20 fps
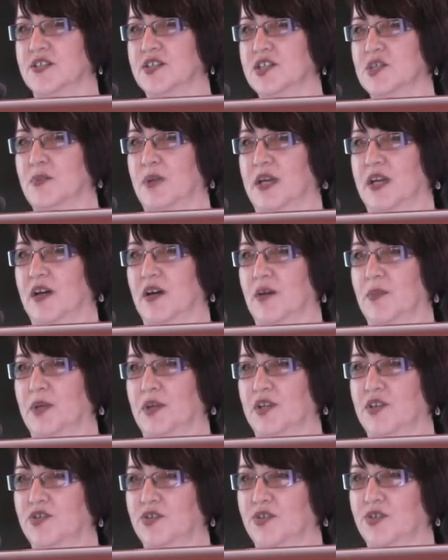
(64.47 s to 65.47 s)
that's been coming
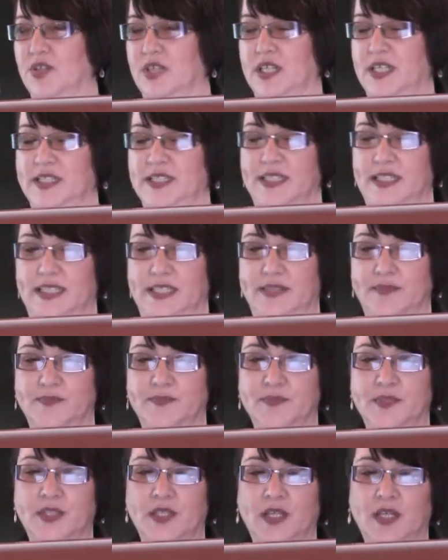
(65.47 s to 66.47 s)
through lately.
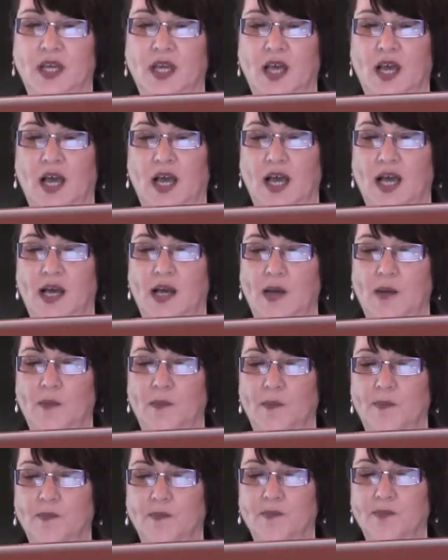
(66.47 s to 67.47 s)

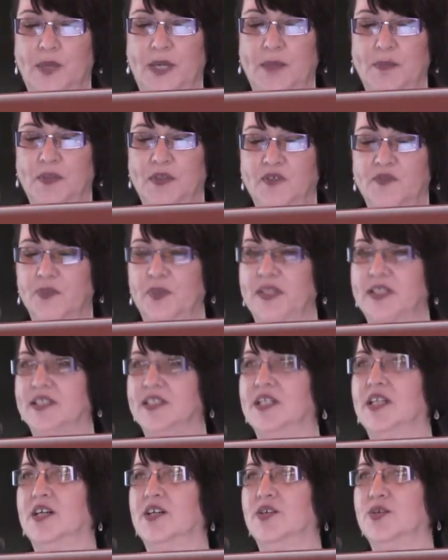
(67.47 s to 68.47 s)
People have
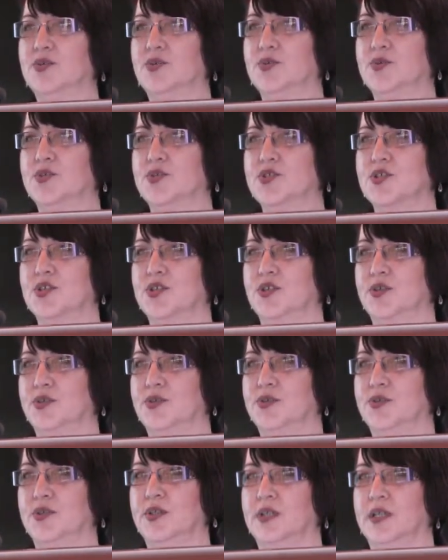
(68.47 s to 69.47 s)
been loath
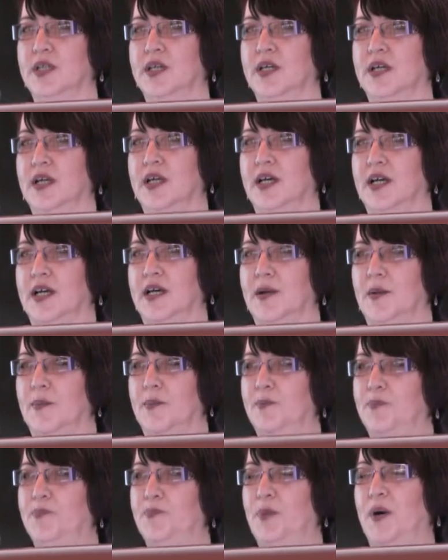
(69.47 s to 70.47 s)
to
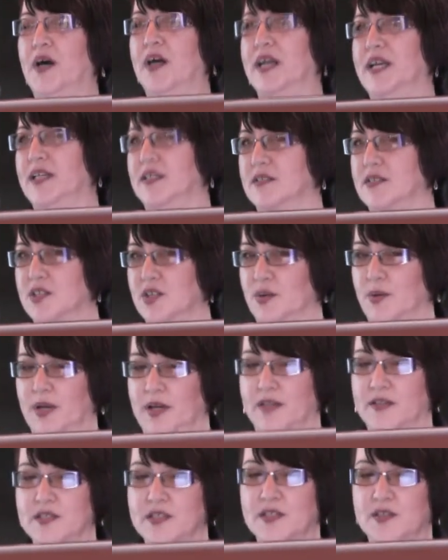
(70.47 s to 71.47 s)
buy into
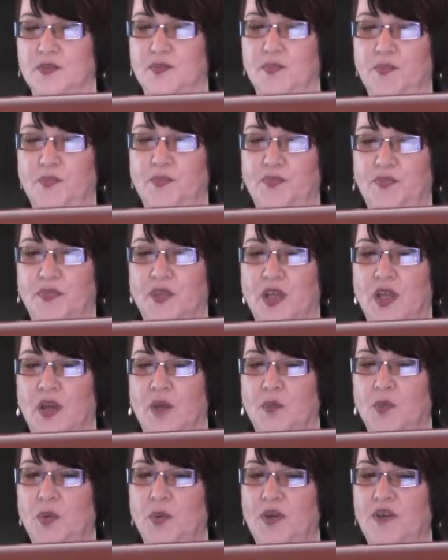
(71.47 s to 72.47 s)
it,
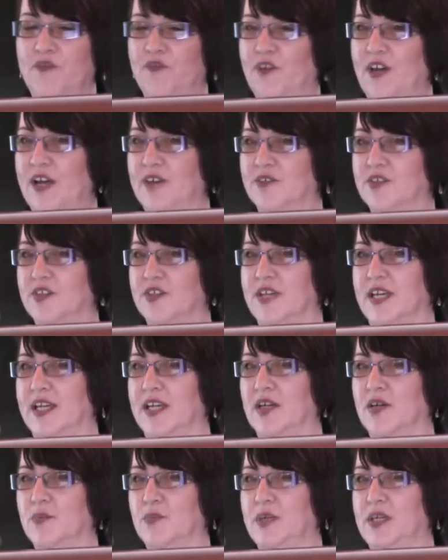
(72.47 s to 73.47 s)
but we've found that they
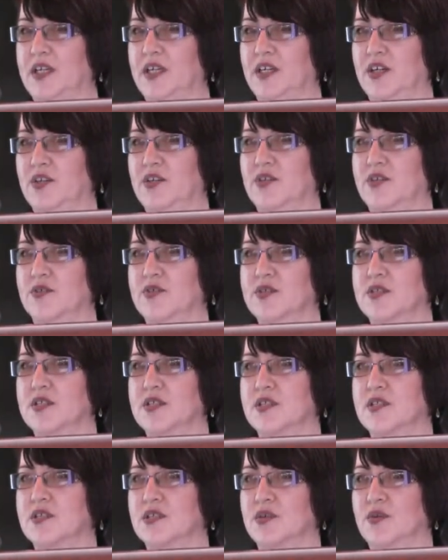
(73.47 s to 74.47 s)
can be
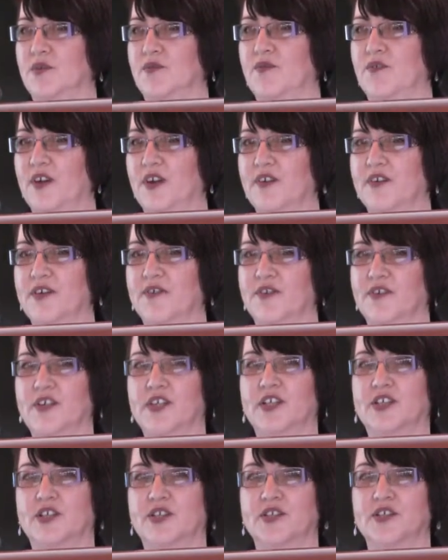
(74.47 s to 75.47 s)
used to very, very
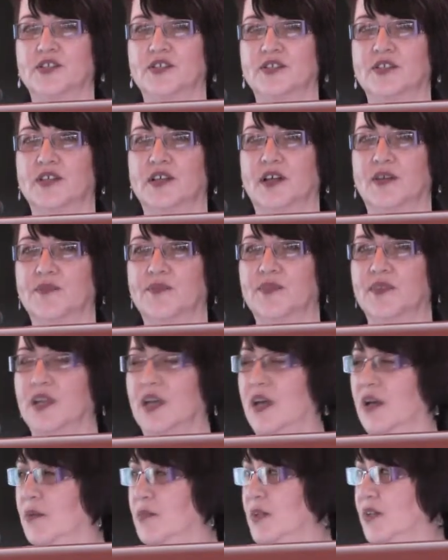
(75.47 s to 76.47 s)
good
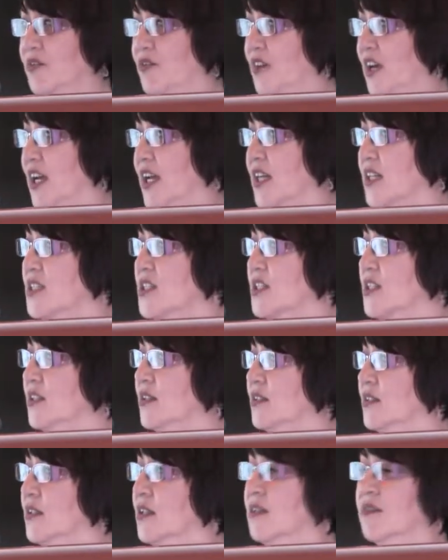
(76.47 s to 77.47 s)
effect.
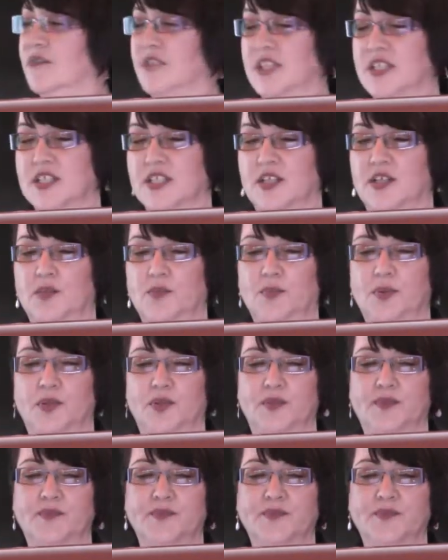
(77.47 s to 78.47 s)
For example,